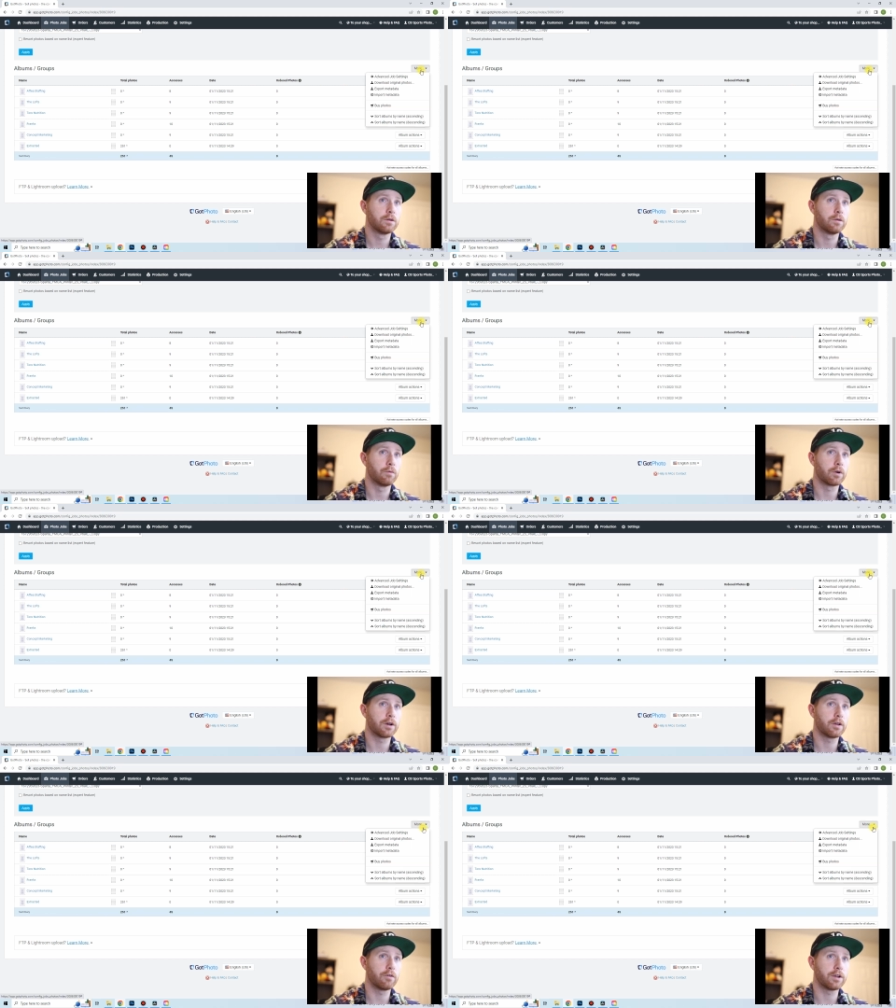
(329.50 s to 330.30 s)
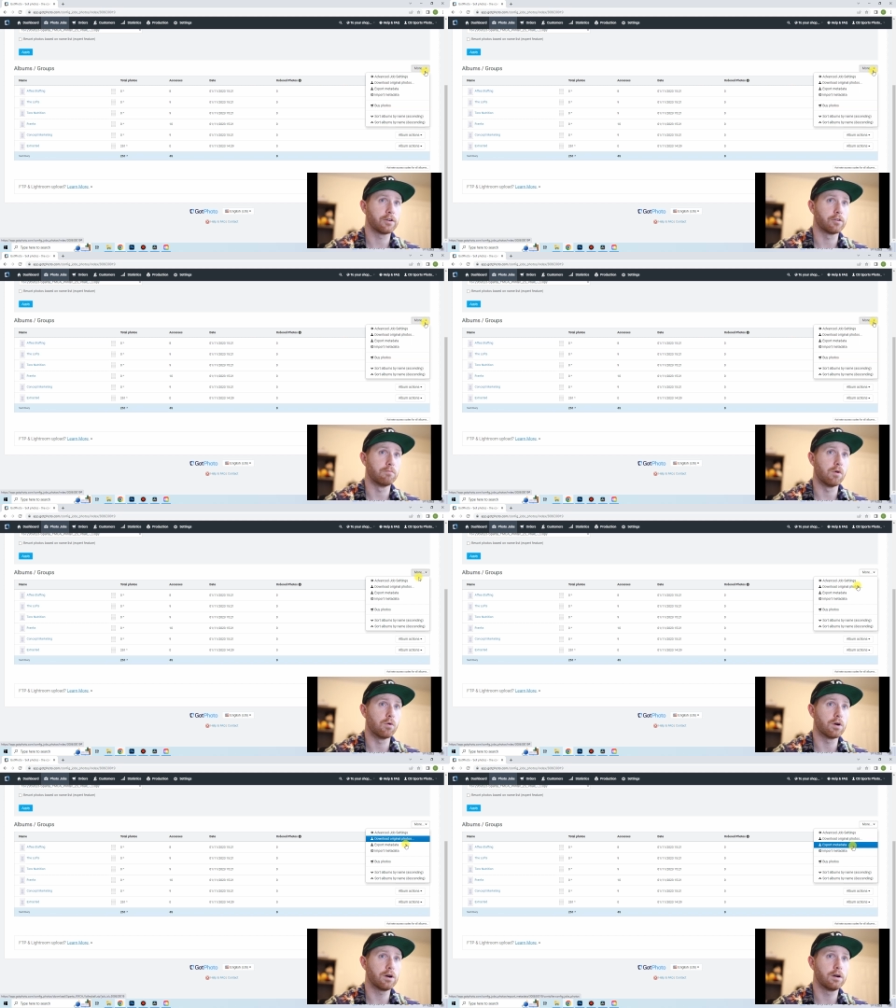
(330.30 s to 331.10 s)
we're going to go here to
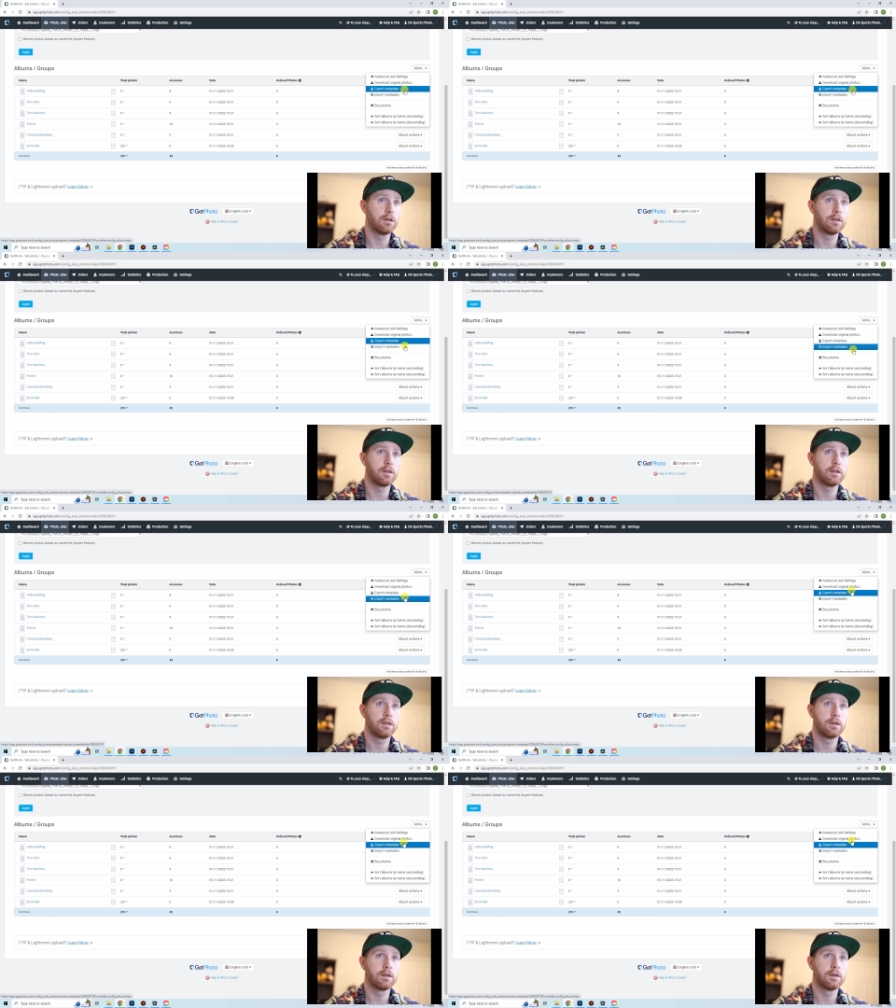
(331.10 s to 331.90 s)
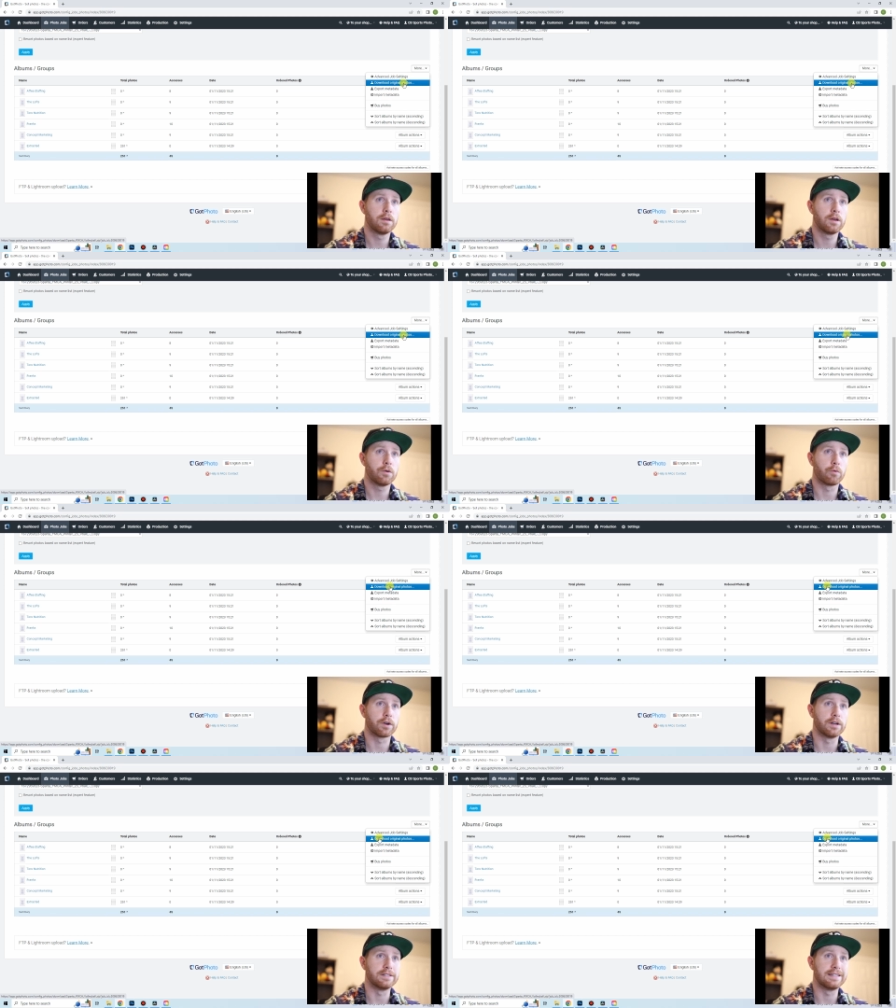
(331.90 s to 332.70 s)
more. We're
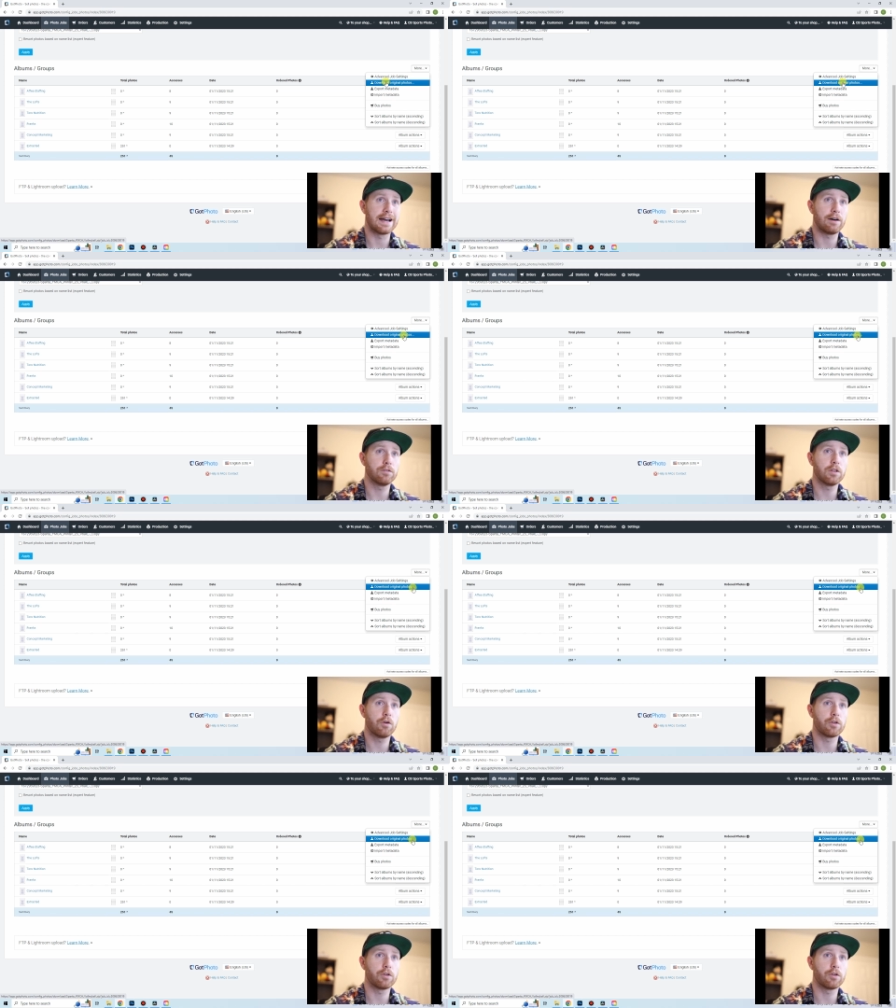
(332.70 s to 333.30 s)
going to download